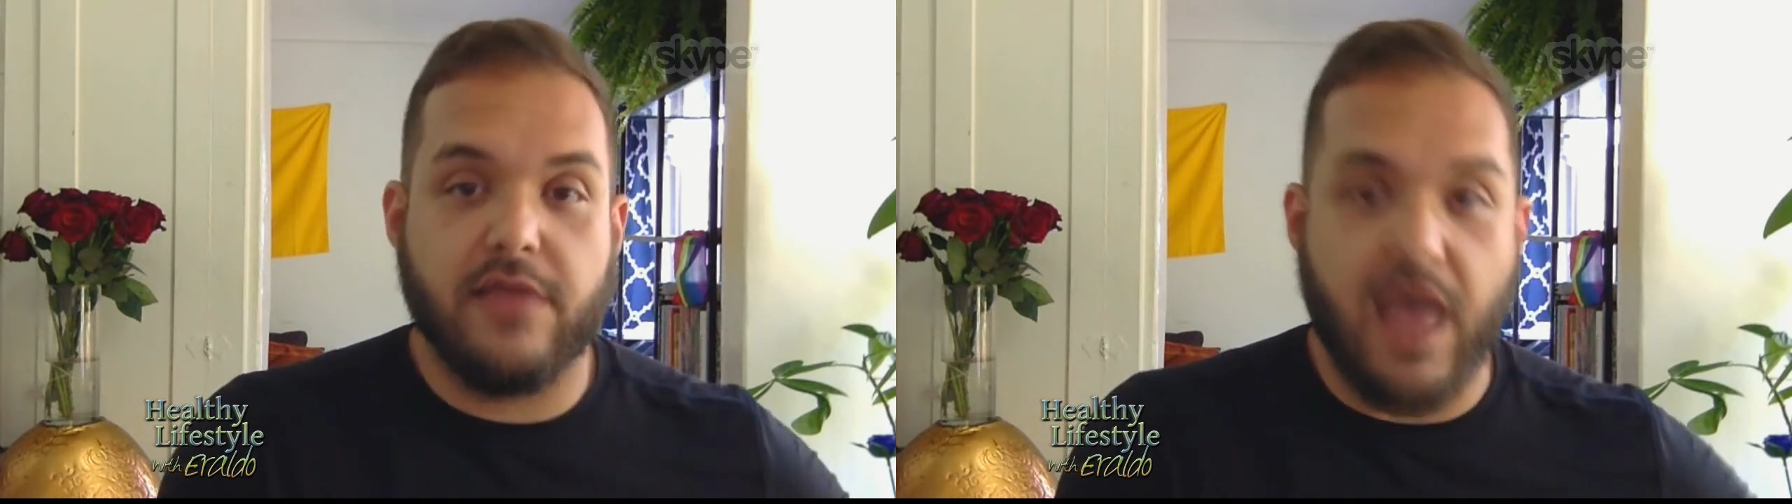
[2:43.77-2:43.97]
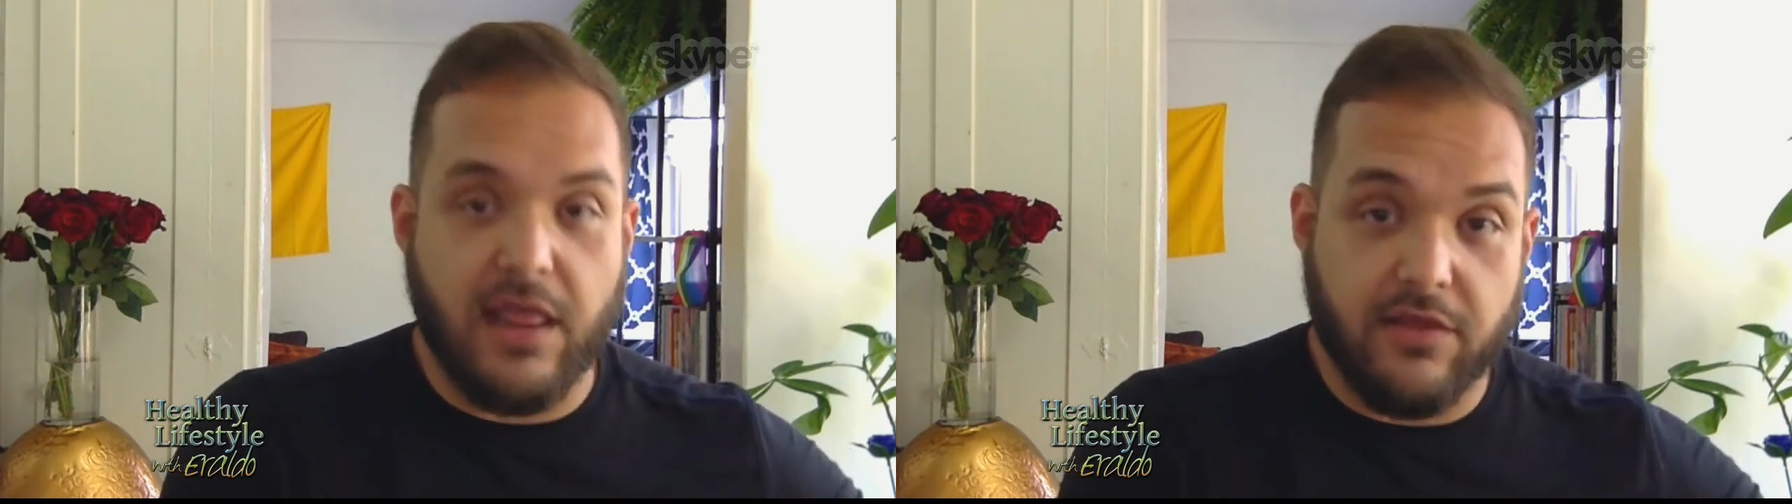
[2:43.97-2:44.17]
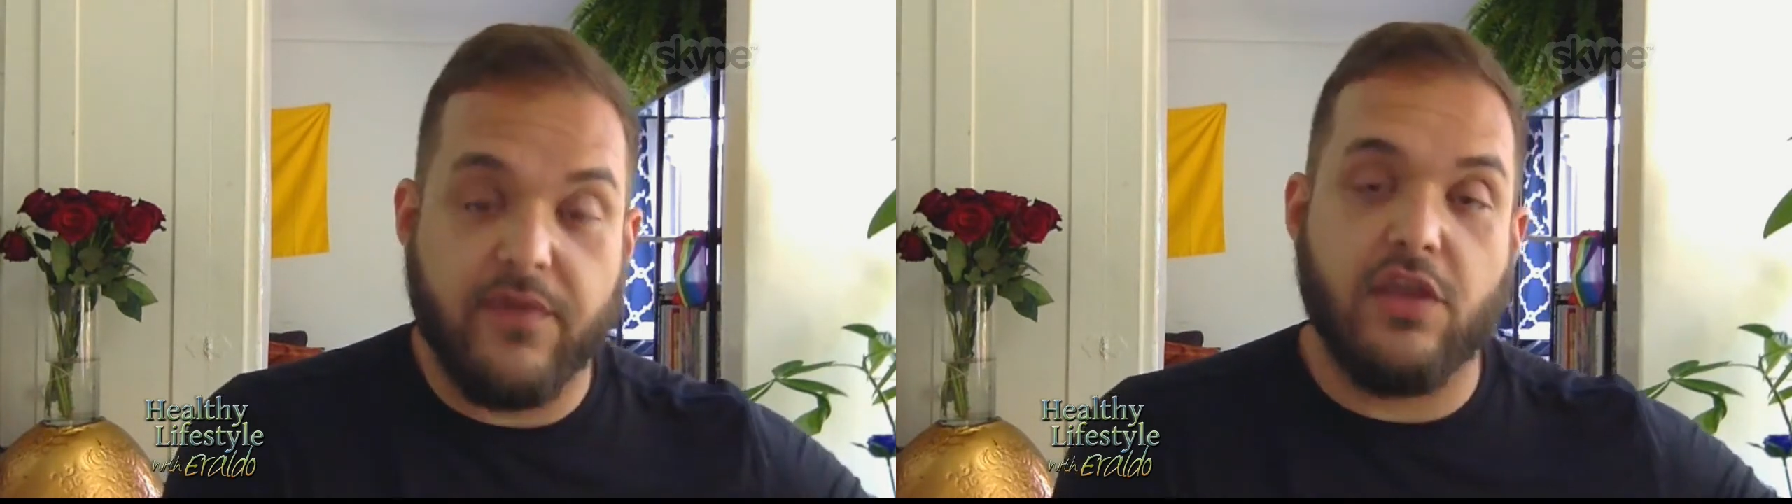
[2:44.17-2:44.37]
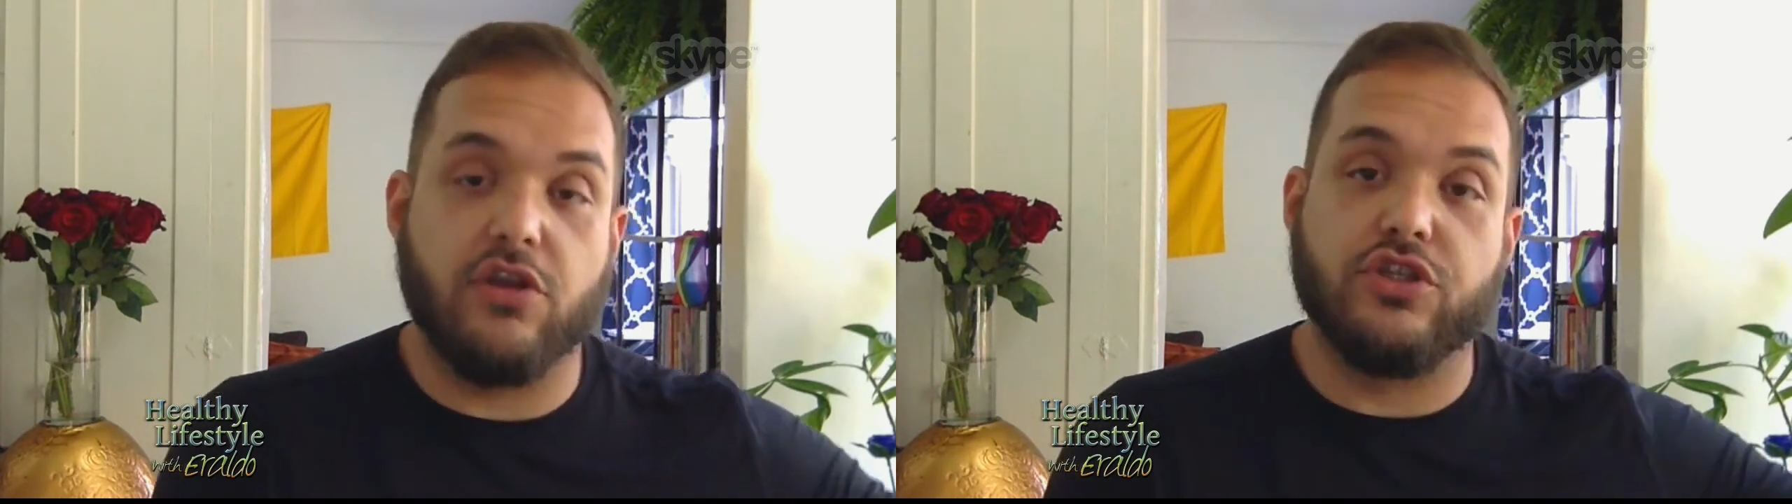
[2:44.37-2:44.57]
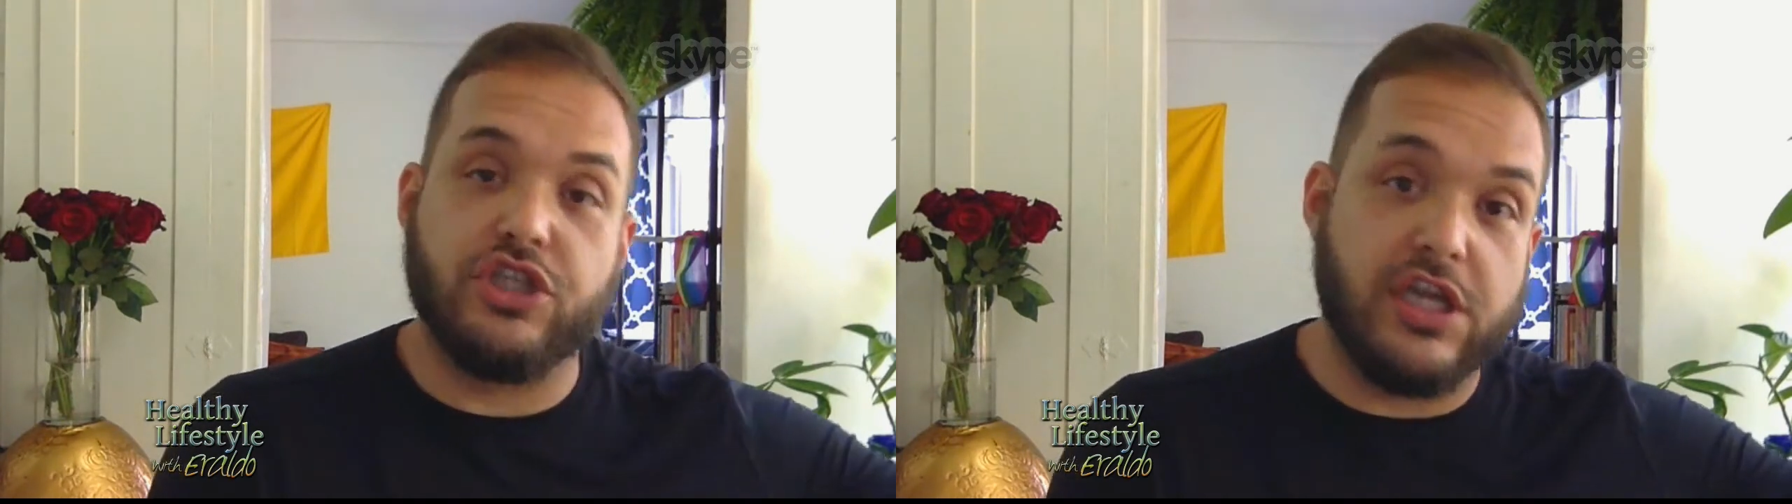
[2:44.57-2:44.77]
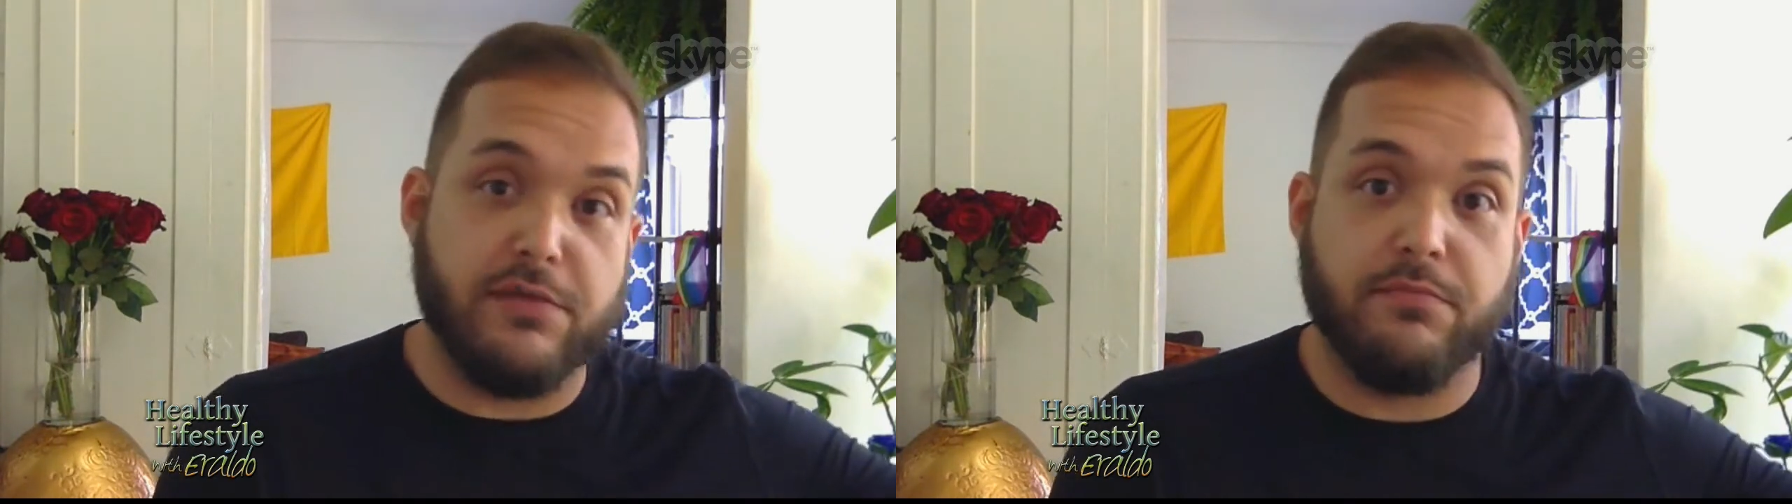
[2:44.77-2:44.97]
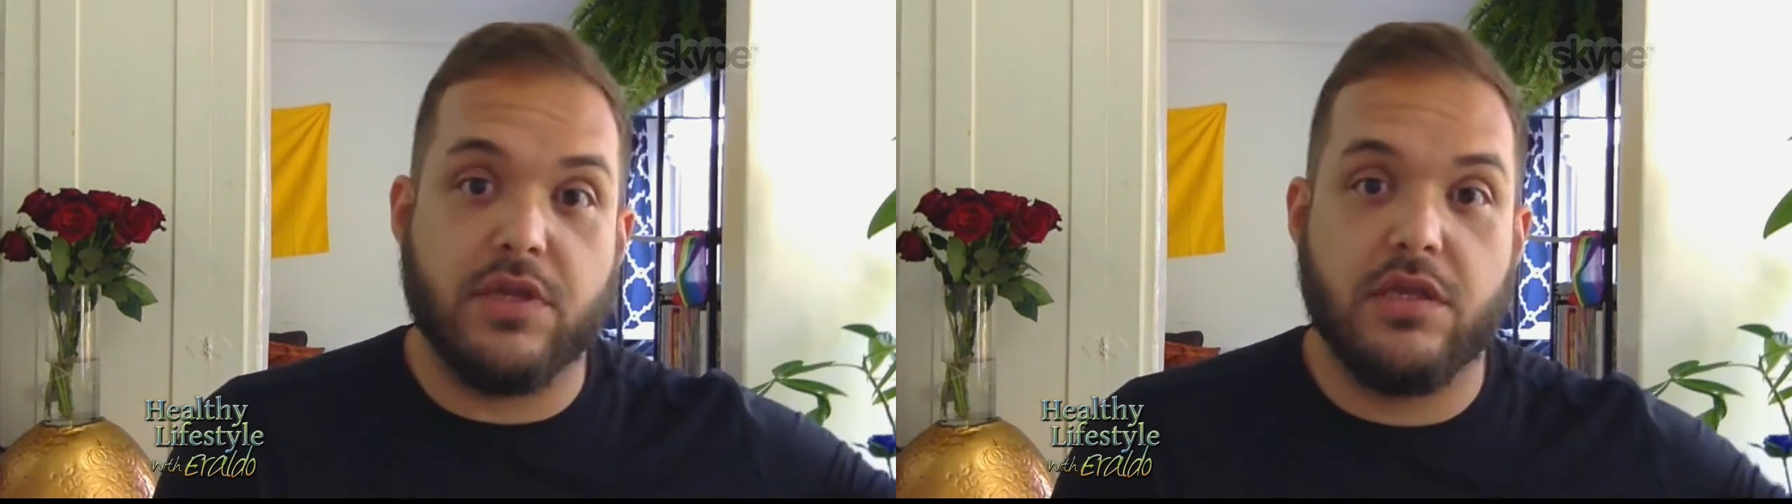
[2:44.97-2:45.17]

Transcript: elevate your gym,